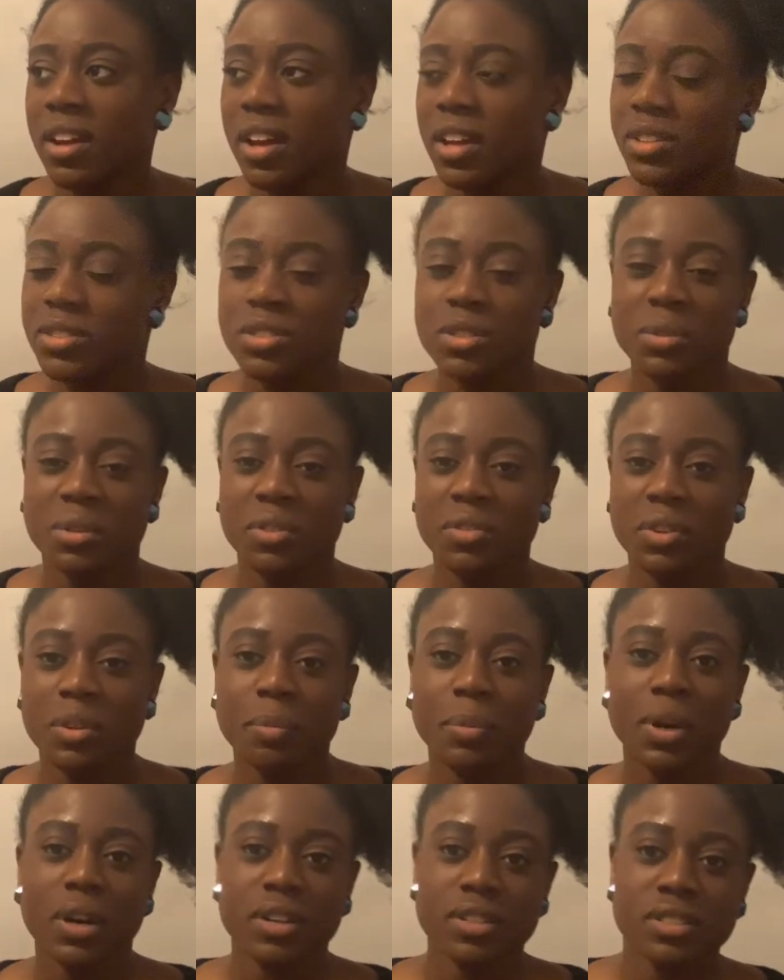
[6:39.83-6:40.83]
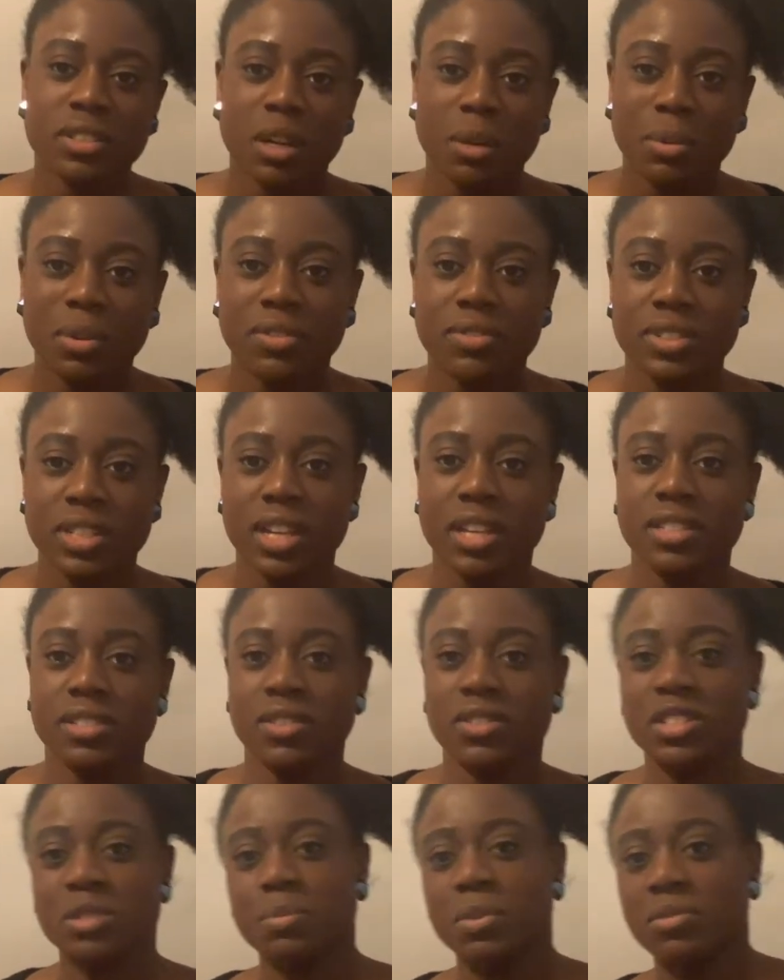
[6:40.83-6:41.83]
And so over the past couple of days
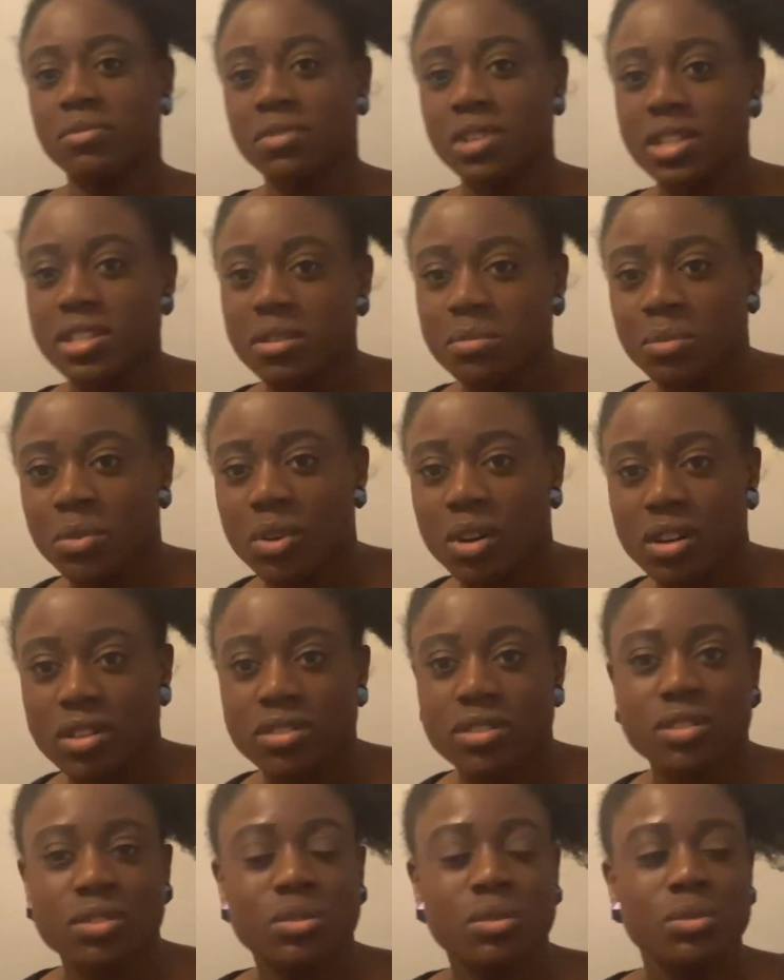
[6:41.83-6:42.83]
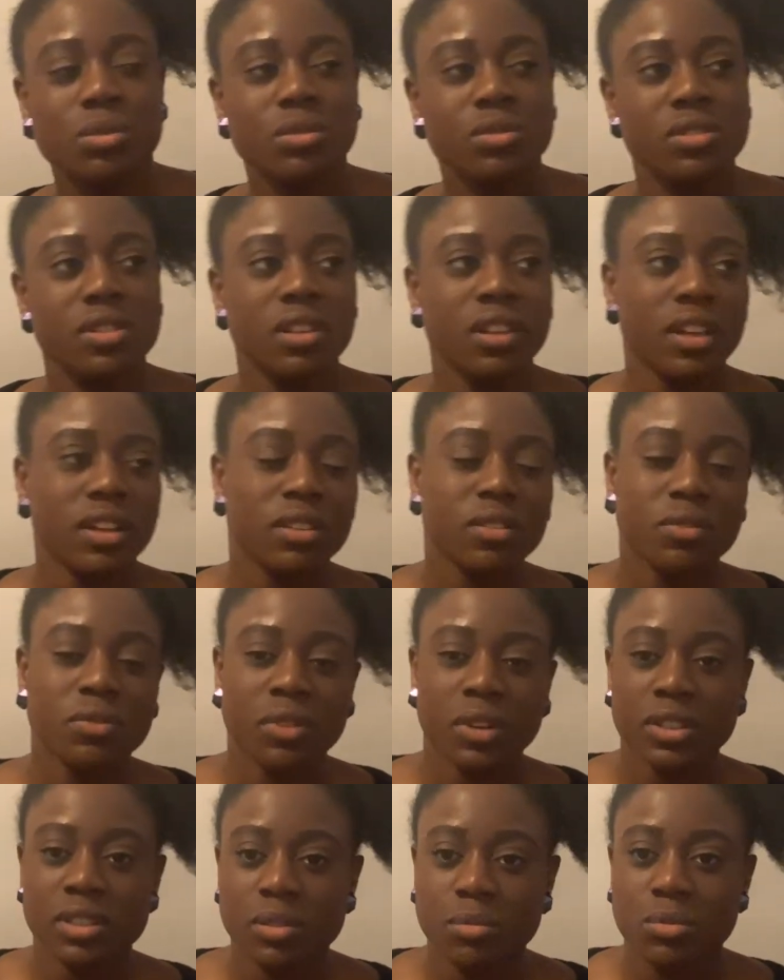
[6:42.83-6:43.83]
I've just been reading more articles and like
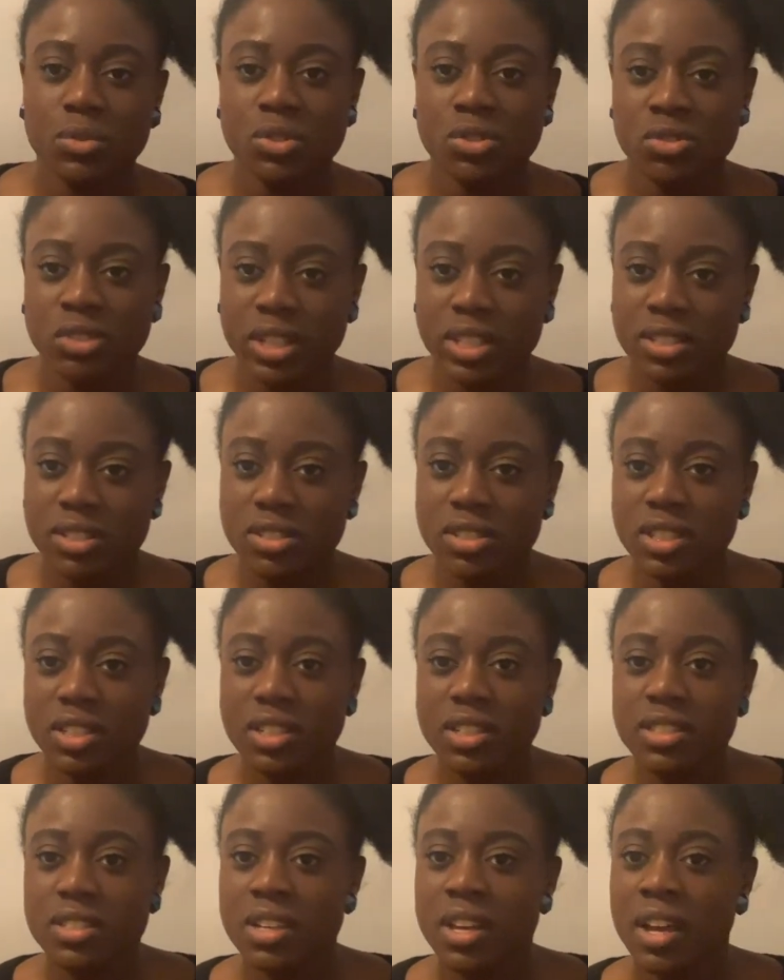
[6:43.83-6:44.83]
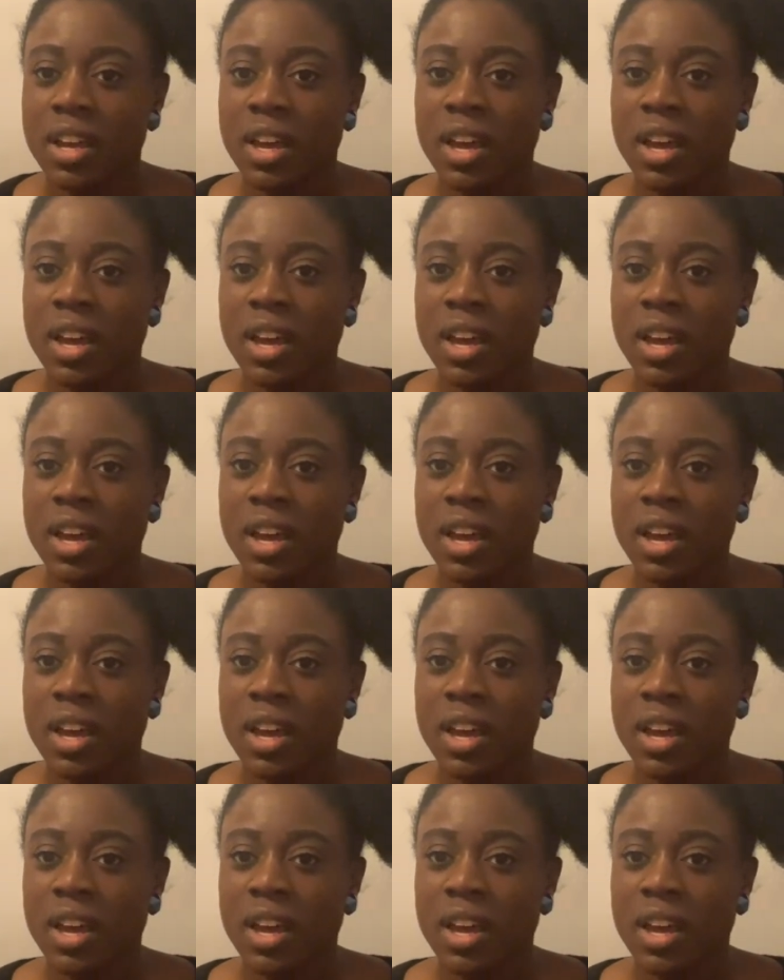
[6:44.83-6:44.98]
finding more strategies,